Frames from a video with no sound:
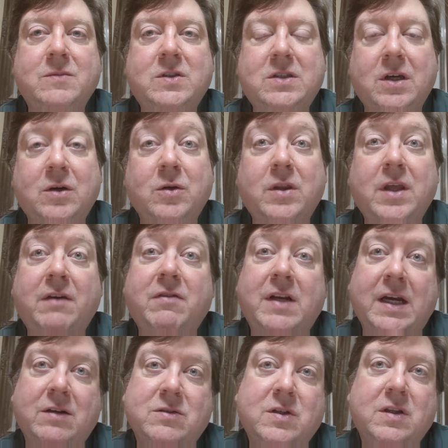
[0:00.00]
So they've
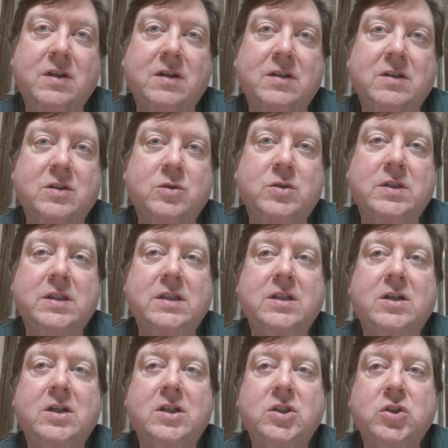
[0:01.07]
announced that they're closing
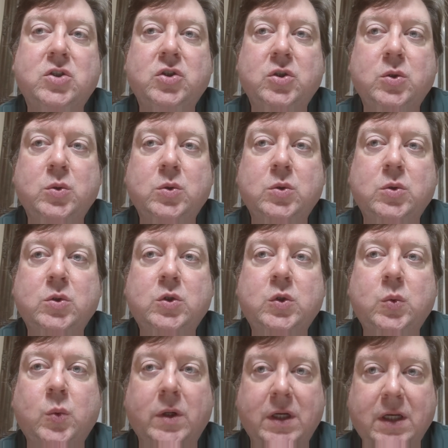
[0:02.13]
on June
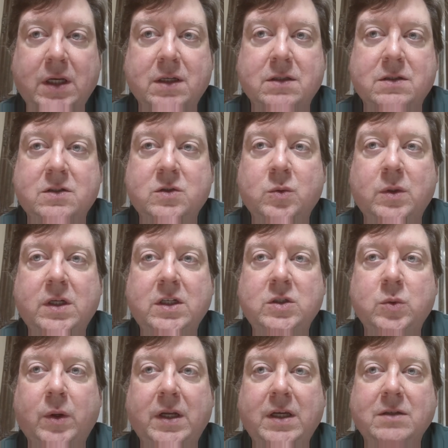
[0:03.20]
20th,
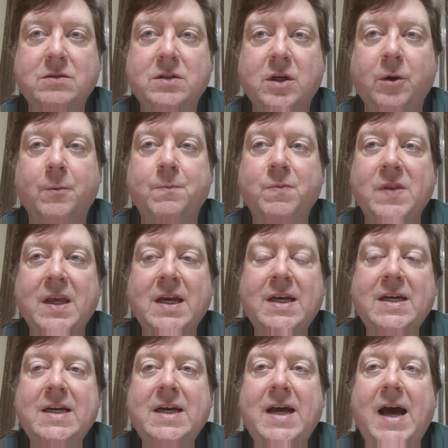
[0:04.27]
2020. So
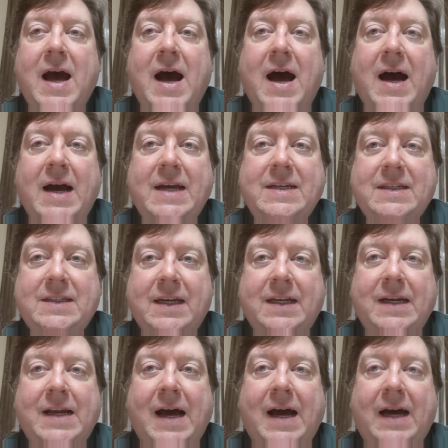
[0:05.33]
I
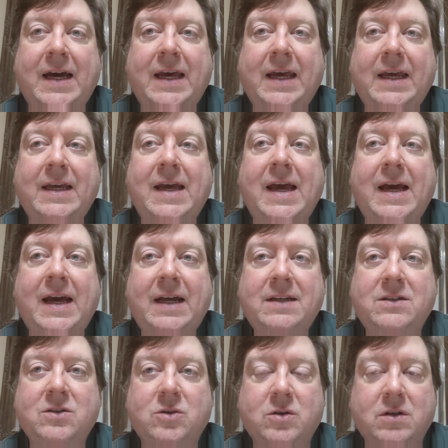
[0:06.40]
decided I
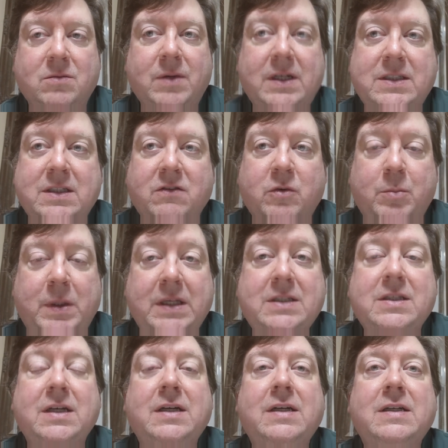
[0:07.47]
had to order myself a
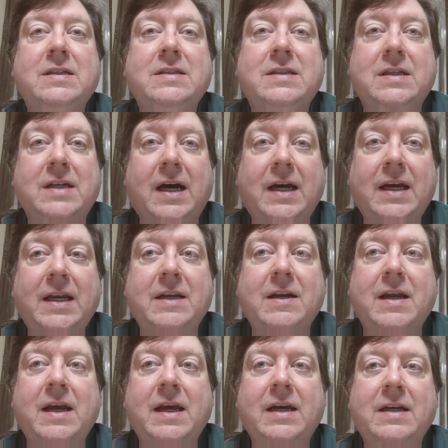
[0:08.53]
pizza tonight,
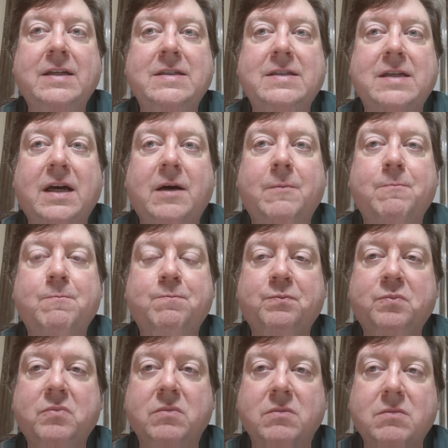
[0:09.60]
and
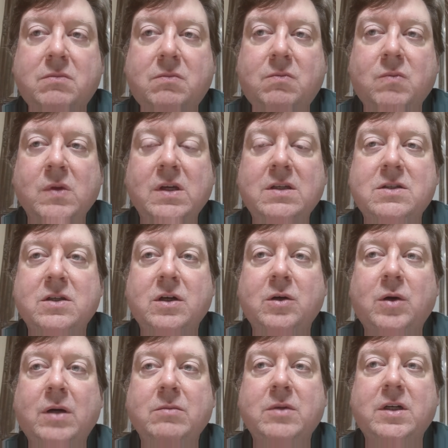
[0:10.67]

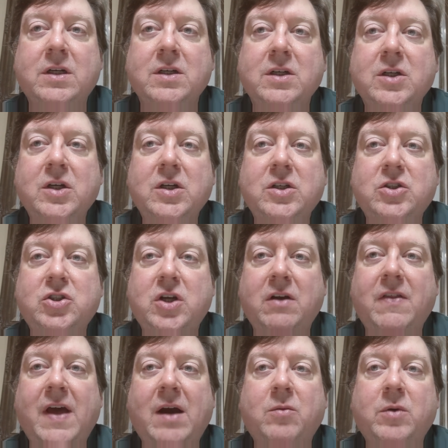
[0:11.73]
so I'm gonna
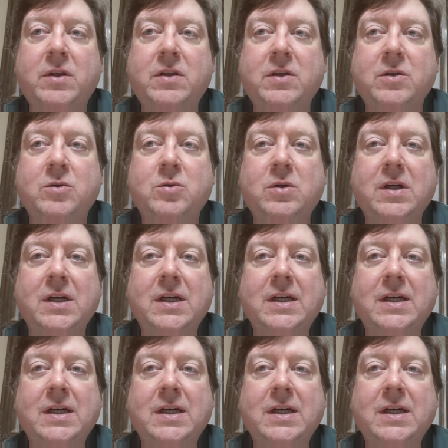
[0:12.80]
share that with you.